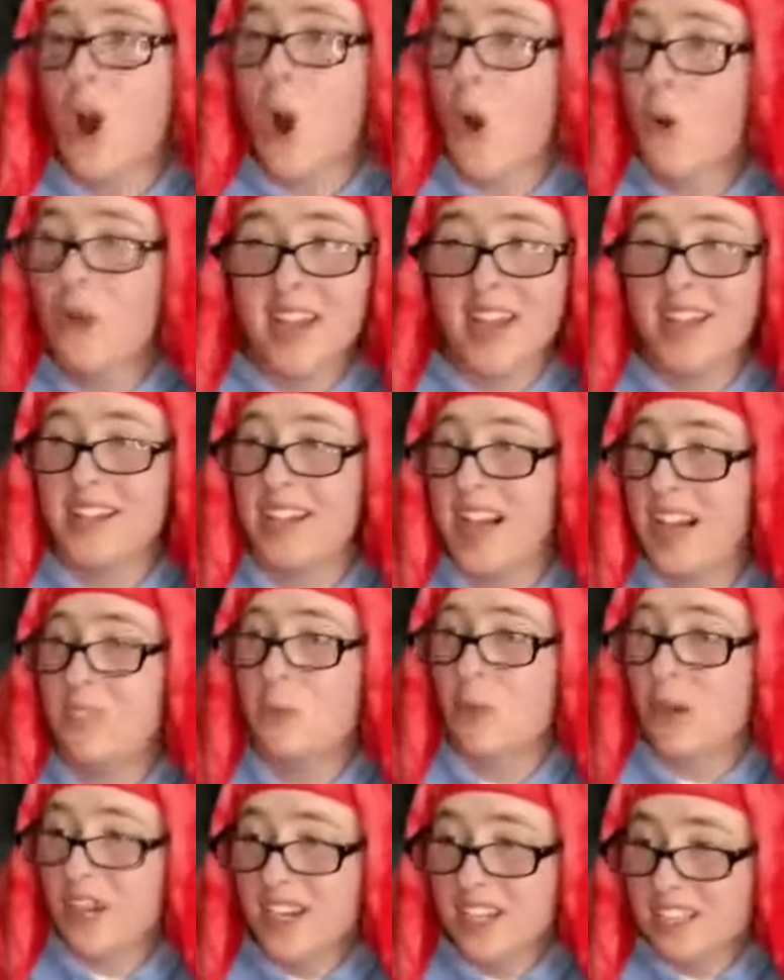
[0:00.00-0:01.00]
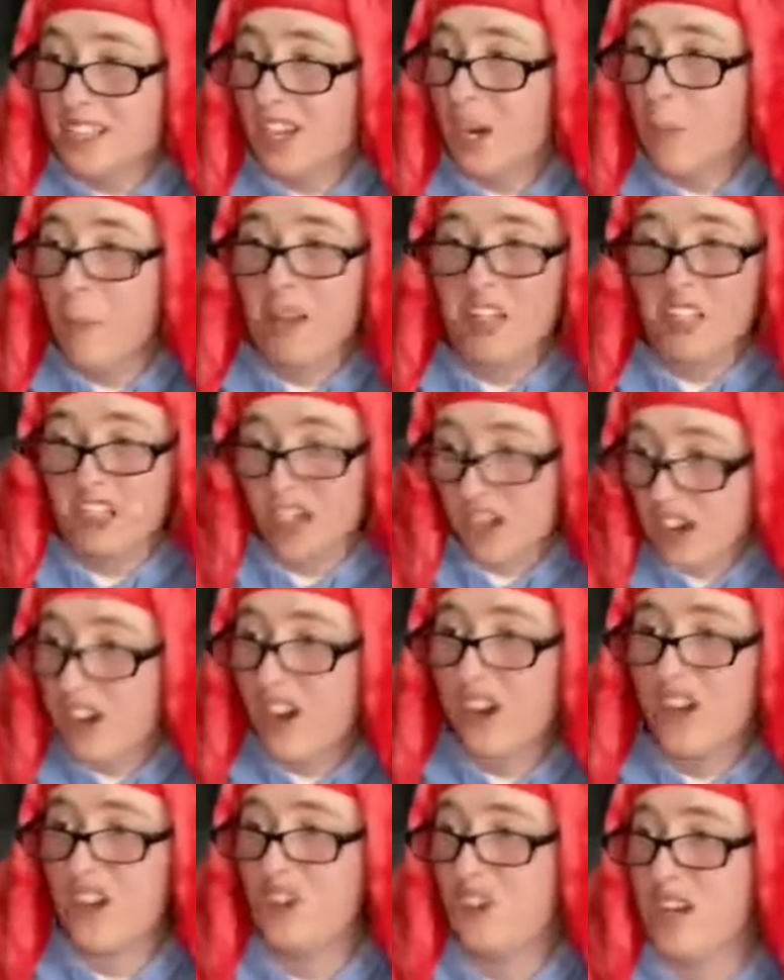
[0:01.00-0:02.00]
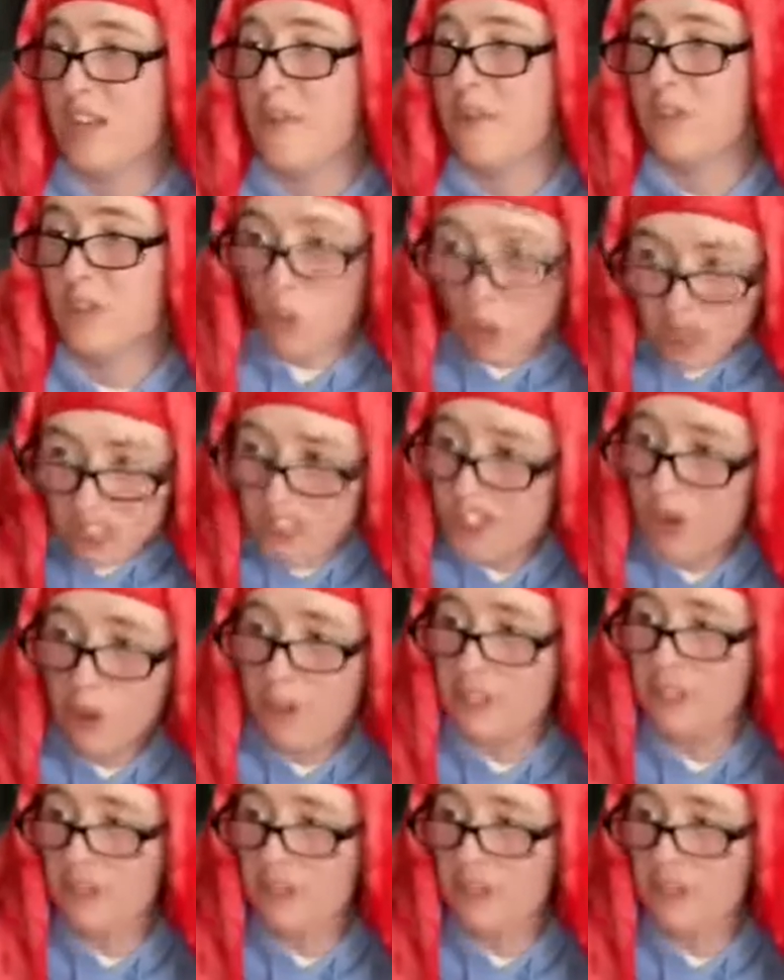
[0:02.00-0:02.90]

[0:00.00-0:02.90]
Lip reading: Okay class, we're gonna start by sharing our dreams. What's yours,